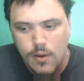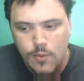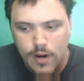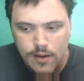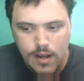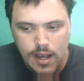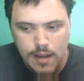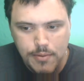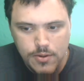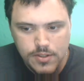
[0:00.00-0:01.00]
When I
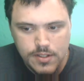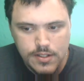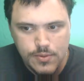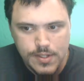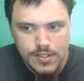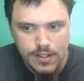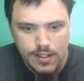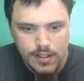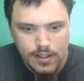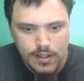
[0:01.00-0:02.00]
posted this
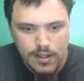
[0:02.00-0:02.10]
recently,